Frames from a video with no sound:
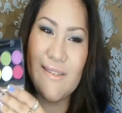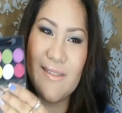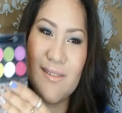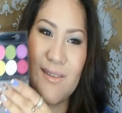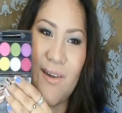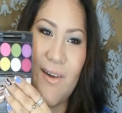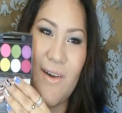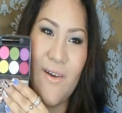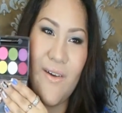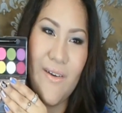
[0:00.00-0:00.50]

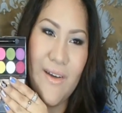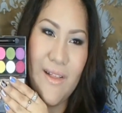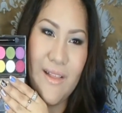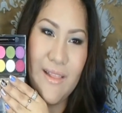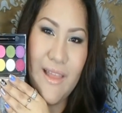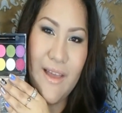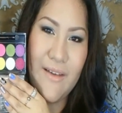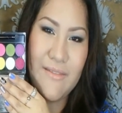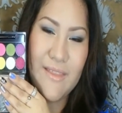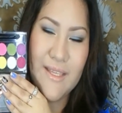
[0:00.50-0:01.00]
So
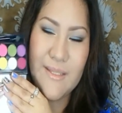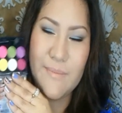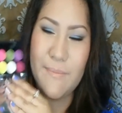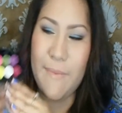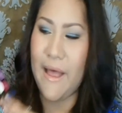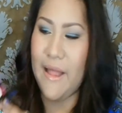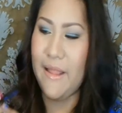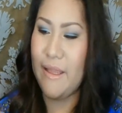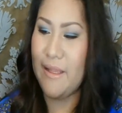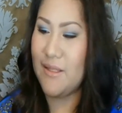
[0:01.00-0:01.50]
love this
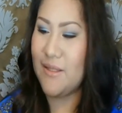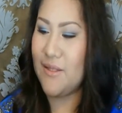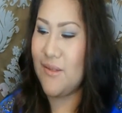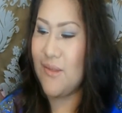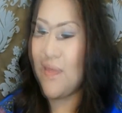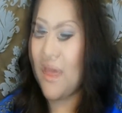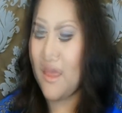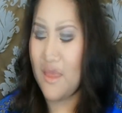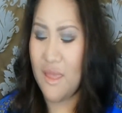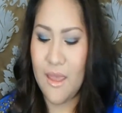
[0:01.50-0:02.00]
palette to
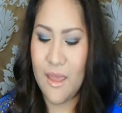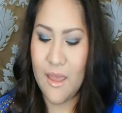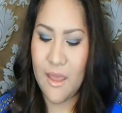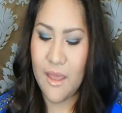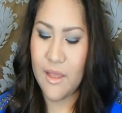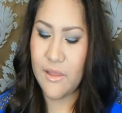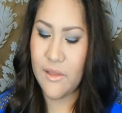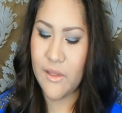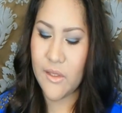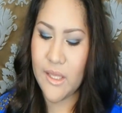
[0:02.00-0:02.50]
death,
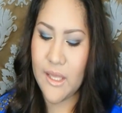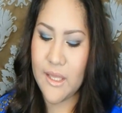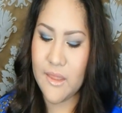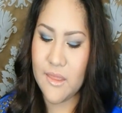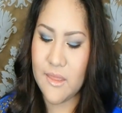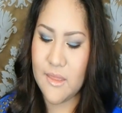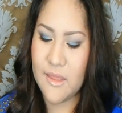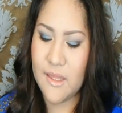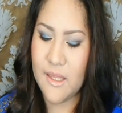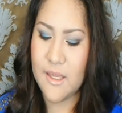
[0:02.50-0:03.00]
and look at
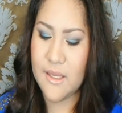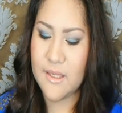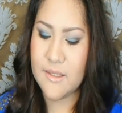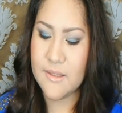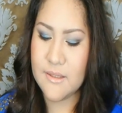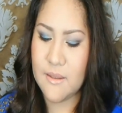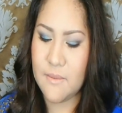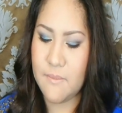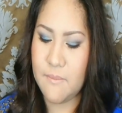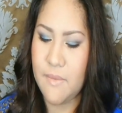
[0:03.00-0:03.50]

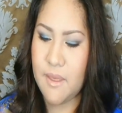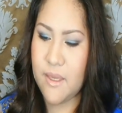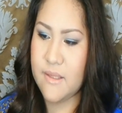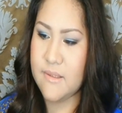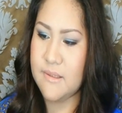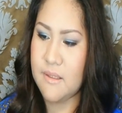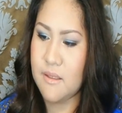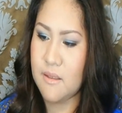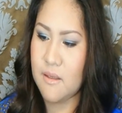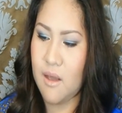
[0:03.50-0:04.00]
these amazing